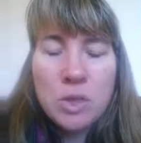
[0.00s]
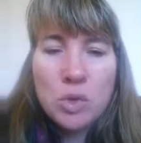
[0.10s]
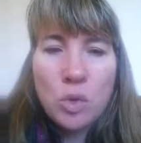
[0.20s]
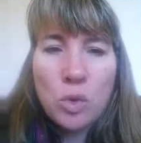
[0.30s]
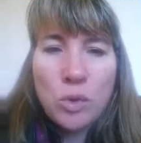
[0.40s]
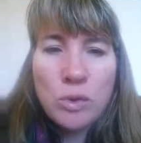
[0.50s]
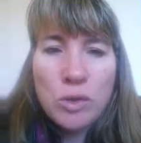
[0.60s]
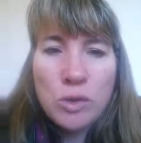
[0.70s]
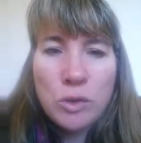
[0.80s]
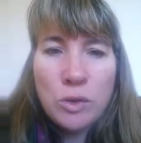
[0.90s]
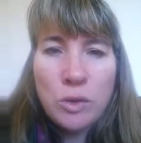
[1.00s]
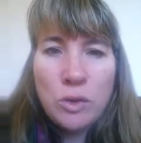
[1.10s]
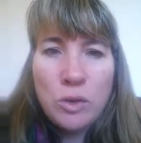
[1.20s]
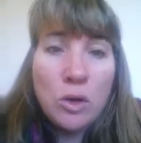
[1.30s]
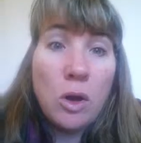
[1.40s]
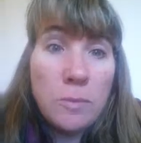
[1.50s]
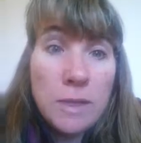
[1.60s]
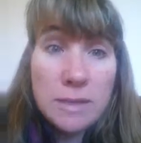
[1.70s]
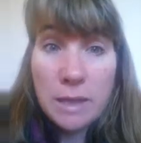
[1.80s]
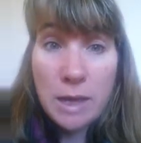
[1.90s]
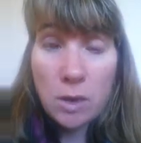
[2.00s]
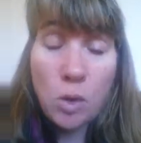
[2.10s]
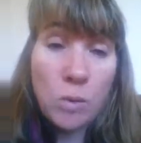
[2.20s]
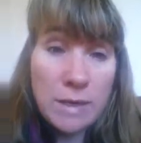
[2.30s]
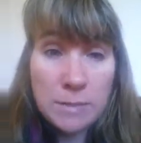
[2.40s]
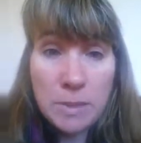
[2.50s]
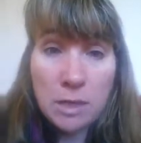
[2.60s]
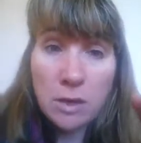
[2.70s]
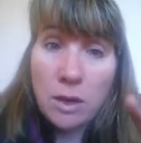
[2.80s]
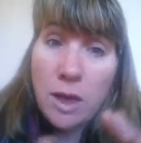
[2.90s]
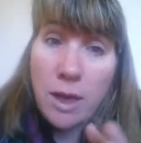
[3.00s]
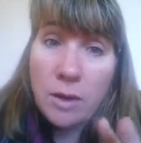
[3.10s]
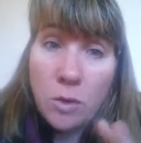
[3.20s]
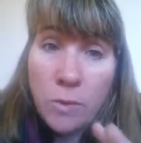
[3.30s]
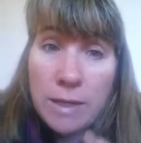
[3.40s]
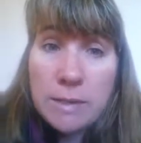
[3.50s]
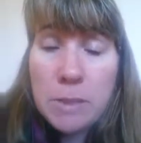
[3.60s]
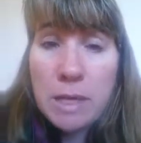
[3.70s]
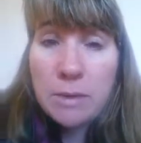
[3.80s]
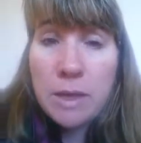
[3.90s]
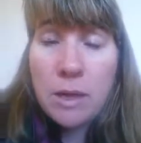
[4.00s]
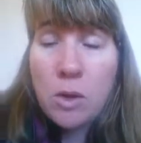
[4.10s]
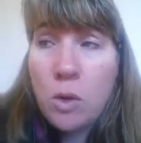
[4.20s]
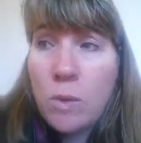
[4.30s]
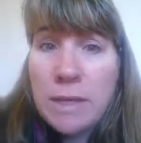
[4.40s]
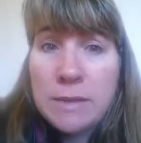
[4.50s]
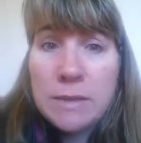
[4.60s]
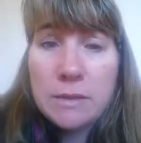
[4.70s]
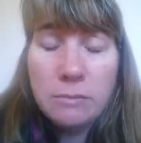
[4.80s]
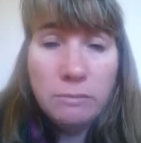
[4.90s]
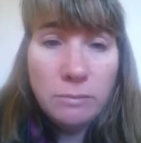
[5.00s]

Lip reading: drawn to not missing out, always being online, always being there, always